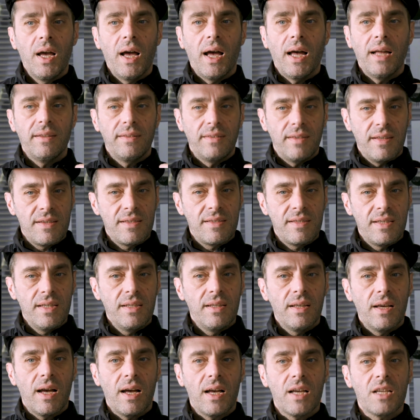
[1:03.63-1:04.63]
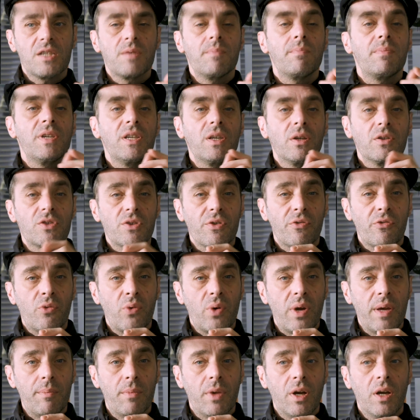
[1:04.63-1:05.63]
and tested as Beyond the
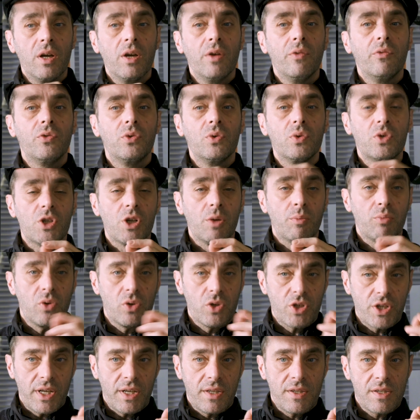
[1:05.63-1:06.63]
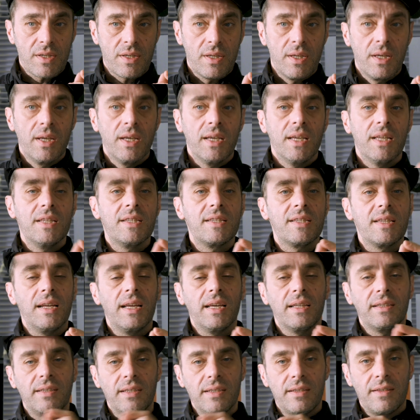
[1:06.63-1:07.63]
Frame future projects in
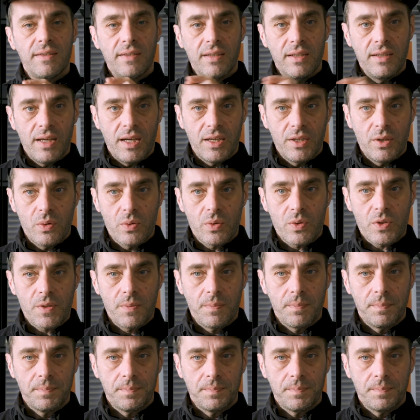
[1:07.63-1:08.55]
selected scenarios.